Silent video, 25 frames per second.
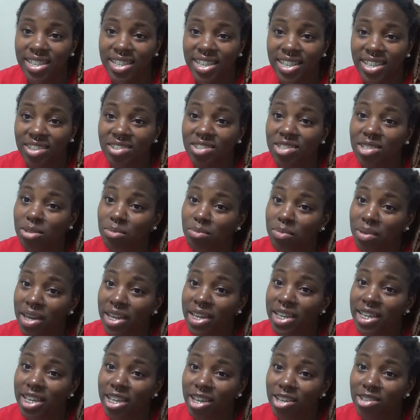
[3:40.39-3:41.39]
if
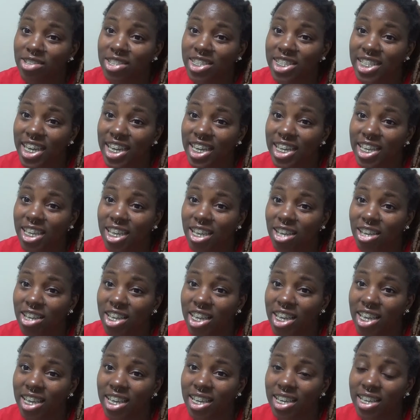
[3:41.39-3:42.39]
somebody go check your
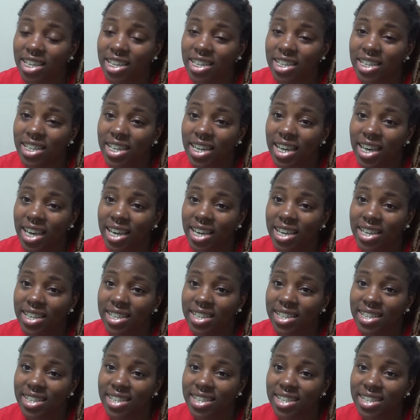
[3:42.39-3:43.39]
king or not
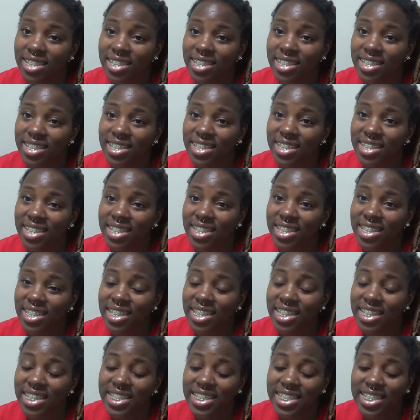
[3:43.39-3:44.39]

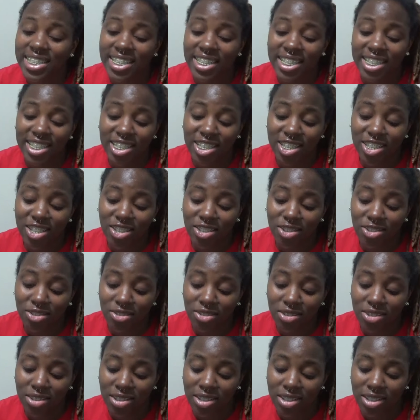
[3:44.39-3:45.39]
until
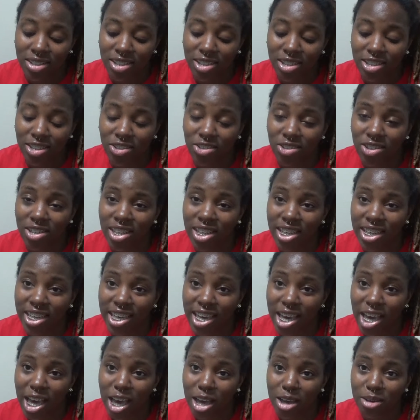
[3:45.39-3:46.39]
you
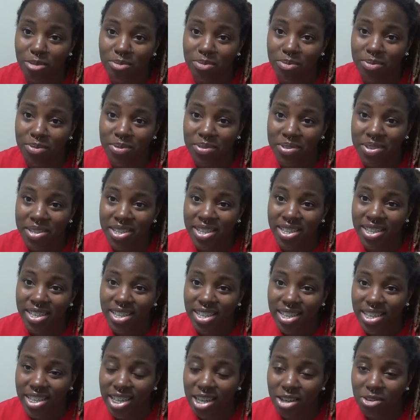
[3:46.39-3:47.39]
look up
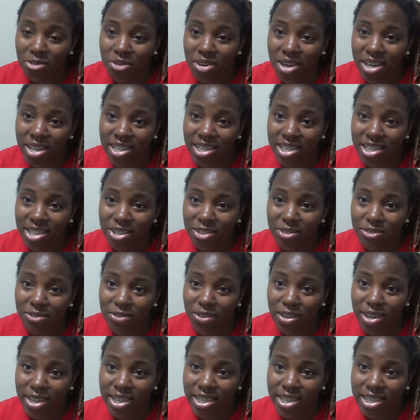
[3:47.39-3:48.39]
and they right there in
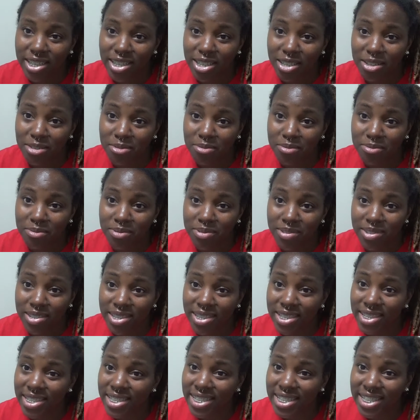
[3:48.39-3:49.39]
front of him
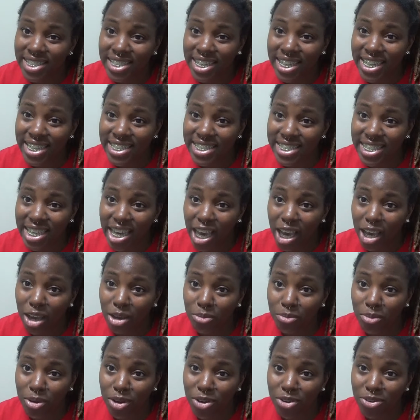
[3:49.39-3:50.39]
and then that's
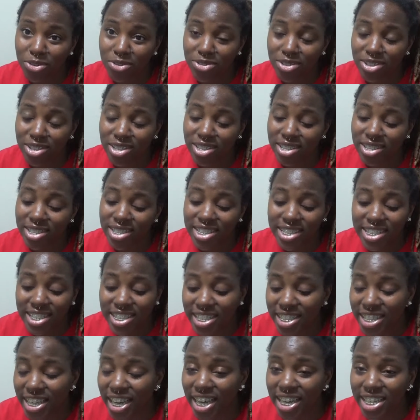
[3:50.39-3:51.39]
game over then
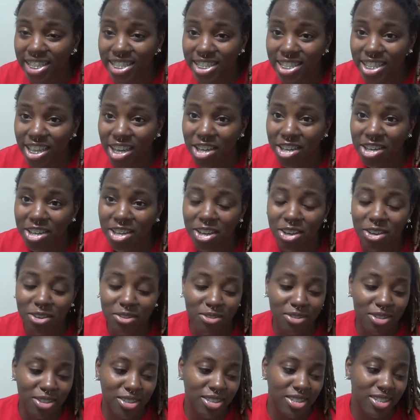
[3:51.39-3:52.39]
you gotta start
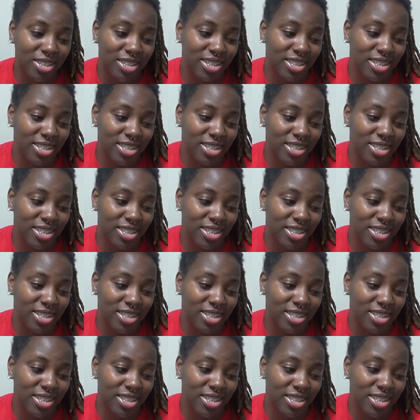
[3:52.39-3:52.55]
over